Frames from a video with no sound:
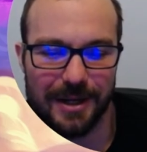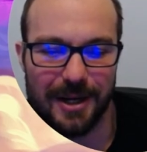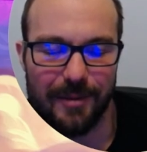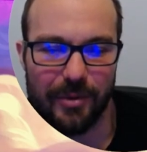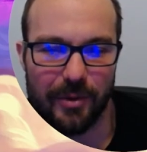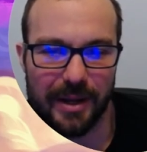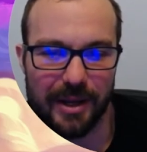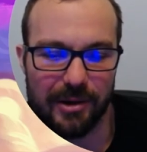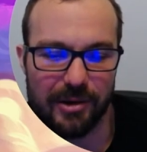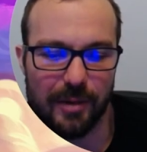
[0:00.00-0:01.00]
So I
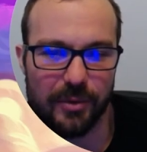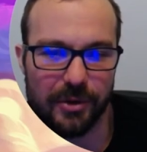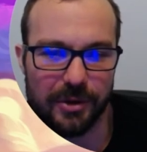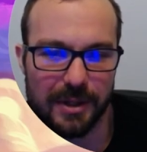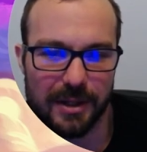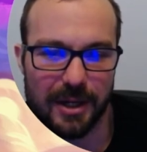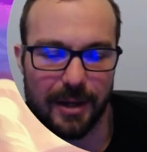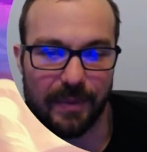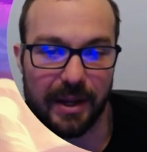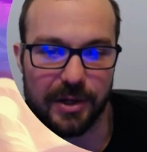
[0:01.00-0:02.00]
get double...
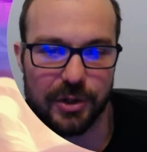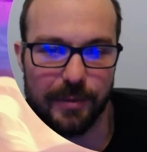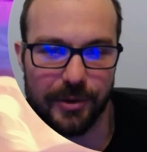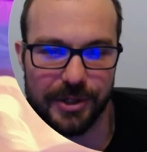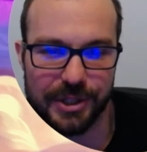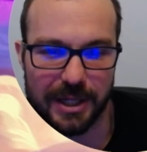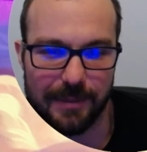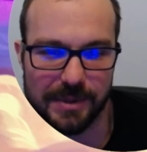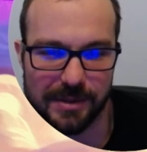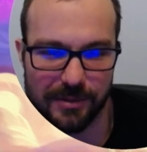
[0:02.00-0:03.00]
I get 2 bonus
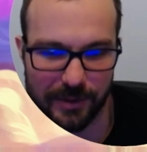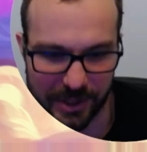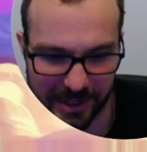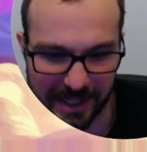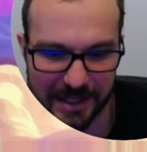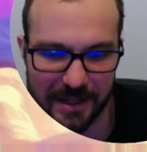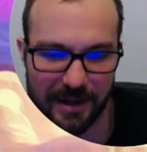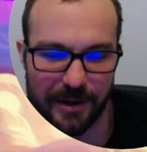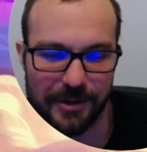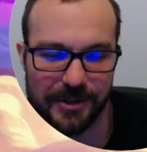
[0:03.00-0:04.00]
shops, which is excellent,
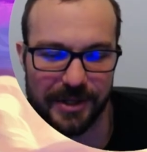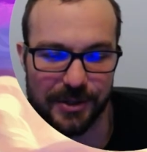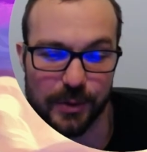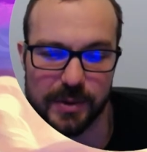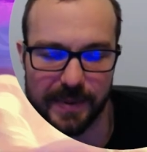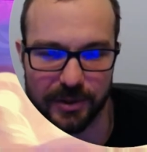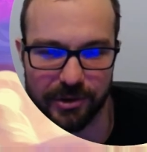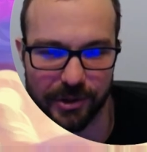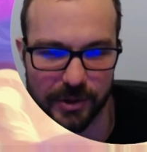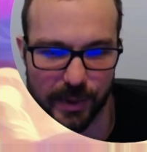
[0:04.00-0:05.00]
and I also get 2 spell
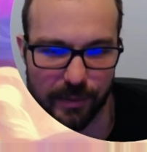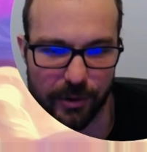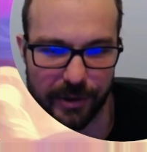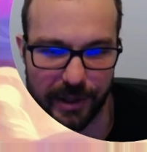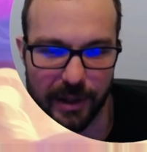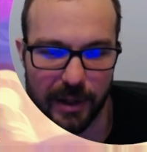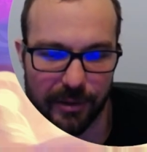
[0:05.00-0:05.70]
triggers with Merlin.